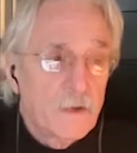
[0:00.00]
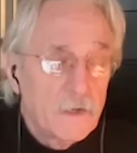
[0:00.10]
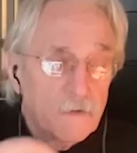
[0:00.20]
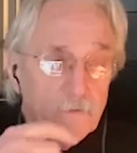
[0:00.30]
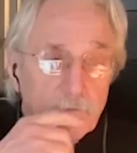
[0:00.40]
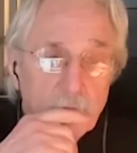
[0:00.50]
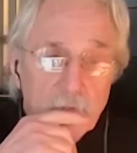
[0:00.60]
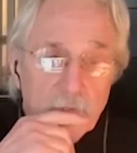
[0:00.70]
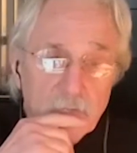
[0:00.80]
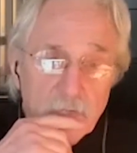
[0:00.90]

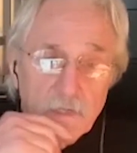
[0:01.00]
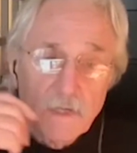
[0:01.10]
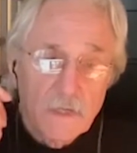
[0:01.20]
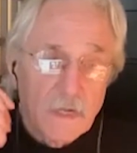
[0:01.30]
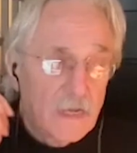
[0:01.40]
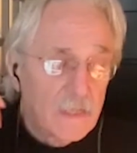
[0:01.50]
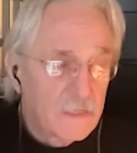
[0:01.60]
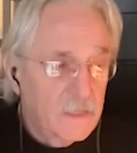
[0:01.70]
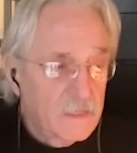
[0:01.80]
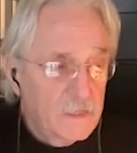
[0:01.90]
with a
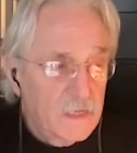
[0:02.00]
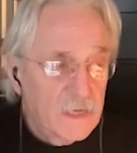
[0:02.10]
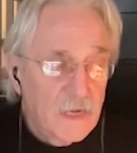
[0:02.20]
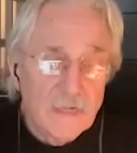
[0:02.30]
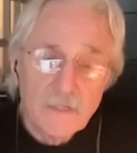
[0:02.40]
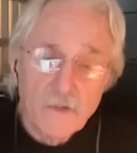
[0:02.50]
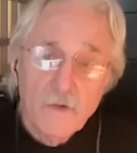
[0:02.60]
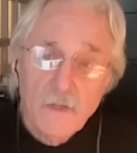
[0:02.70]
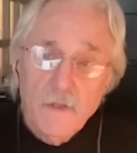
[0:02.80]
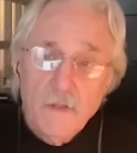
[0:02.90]
colleague in
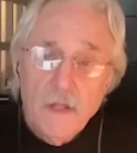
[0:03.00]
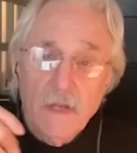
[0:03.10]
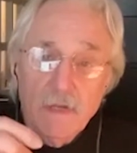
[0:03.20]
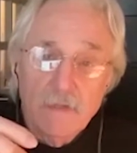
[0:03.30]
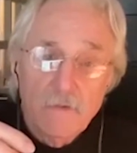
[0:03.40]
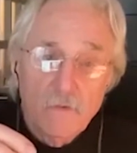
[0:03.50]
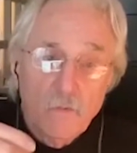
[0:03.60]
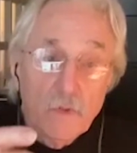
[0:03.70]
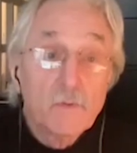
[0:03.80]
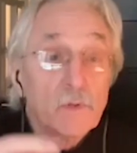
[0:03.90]
Oslo, and
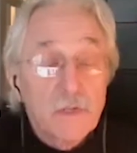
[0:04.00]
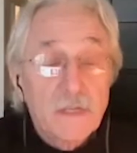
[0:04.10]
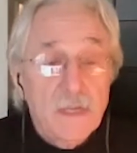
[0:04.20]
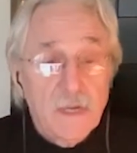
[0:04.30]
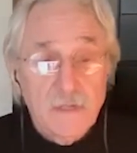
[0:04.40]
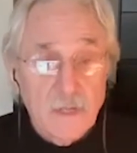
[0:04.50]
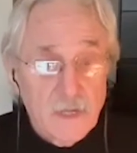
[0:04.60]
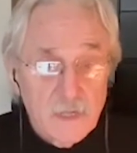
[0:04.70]
we were looking at